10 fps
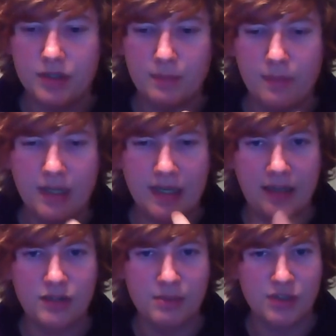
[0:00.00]
some
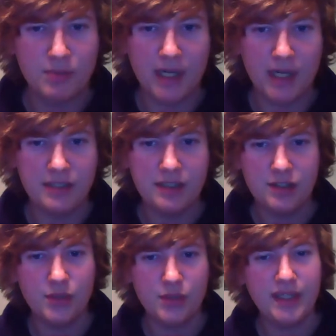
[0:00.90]
uh, some
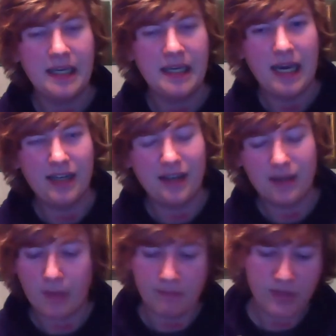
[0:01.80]
spices to it.
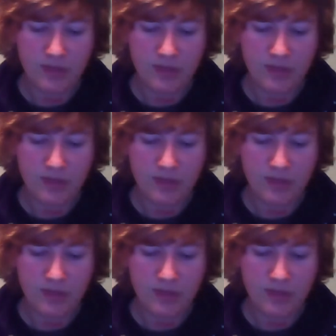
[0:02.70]
And I,